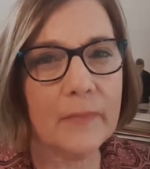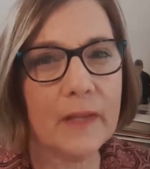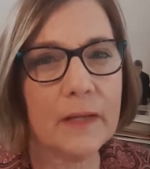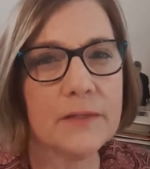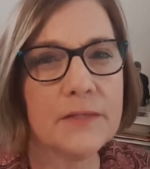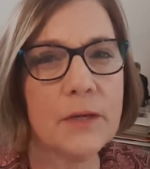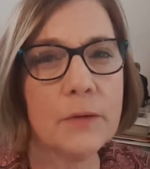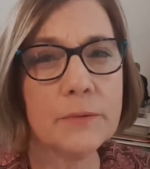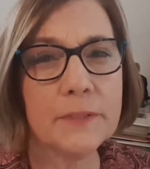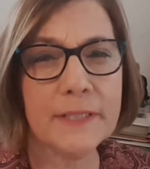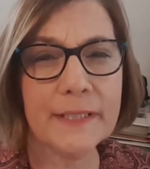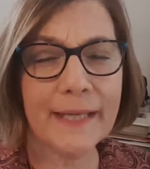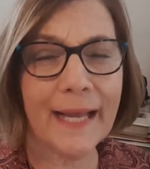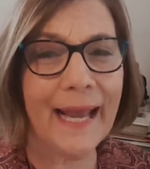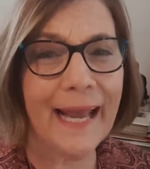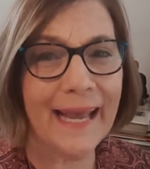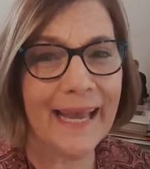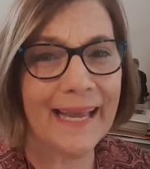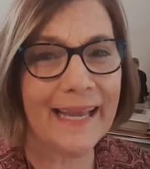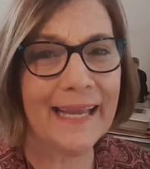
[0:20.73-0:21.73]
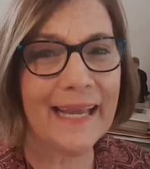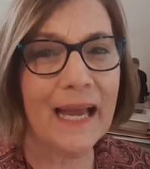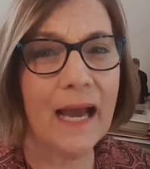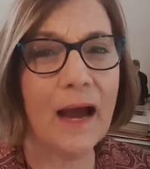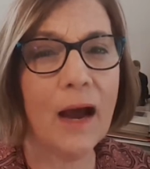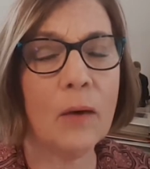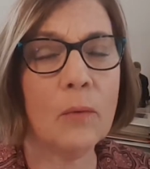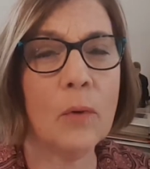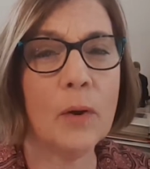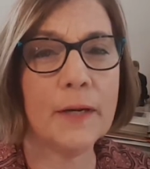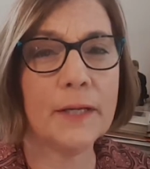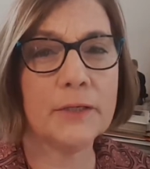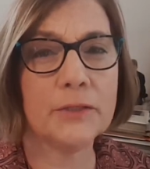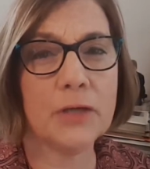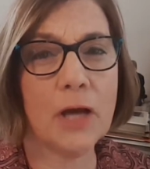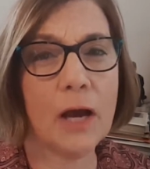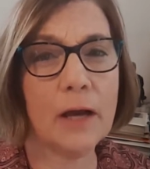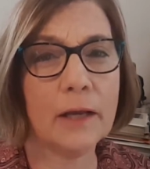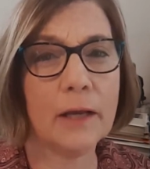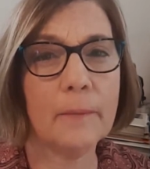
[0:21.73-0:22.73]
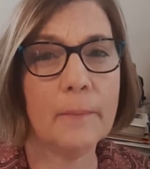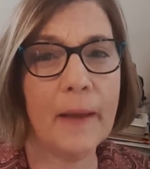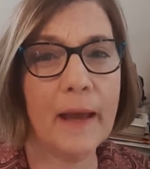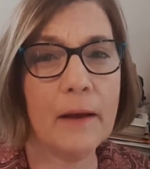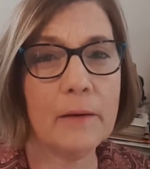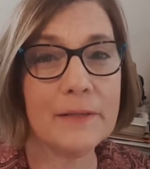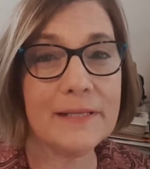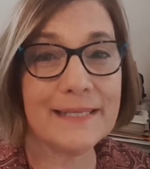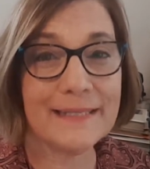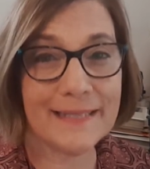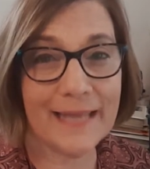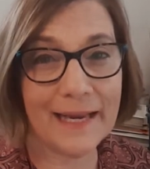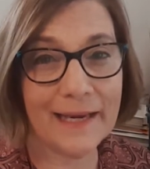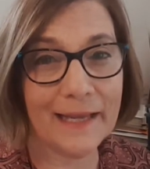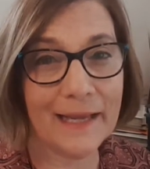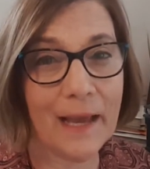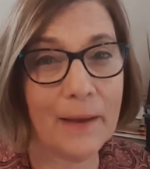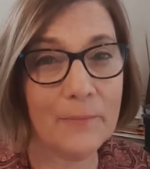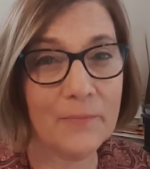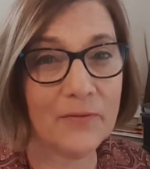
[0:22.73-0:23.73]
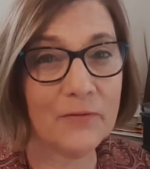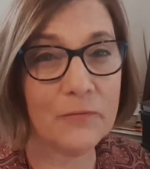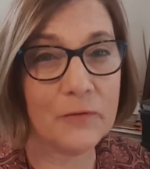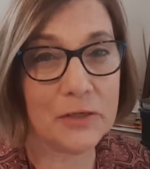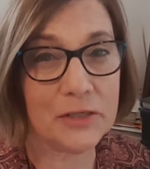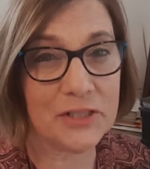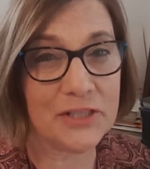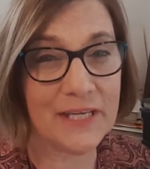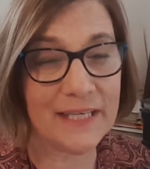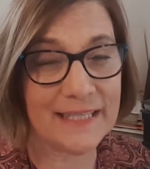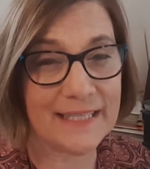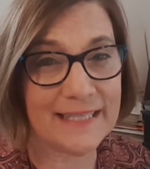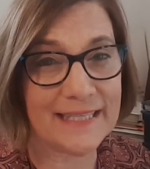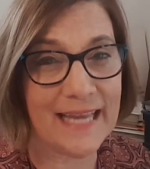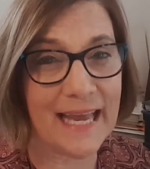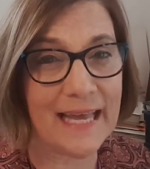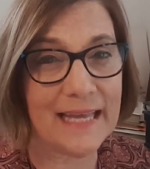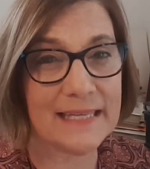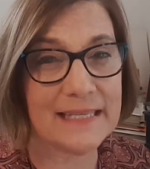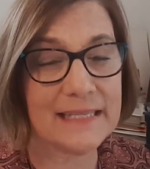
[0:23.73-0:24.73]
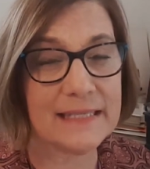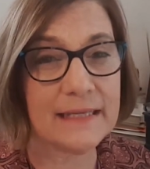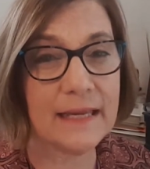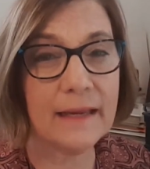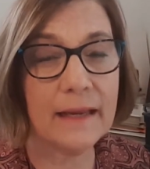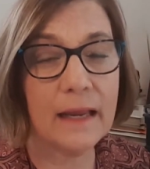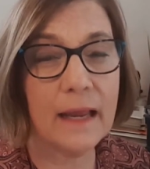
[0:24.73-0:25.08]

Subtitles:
So today I want to talk about setting up for success.